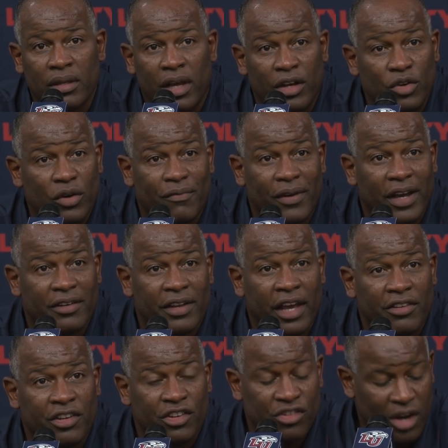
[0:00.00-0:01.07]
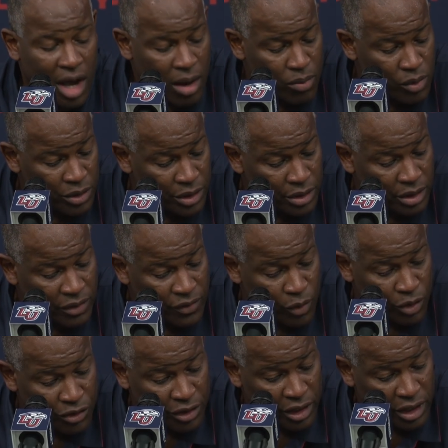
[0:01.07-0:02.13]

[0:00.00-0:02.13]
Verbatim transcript: They do a fantastic job with it as far as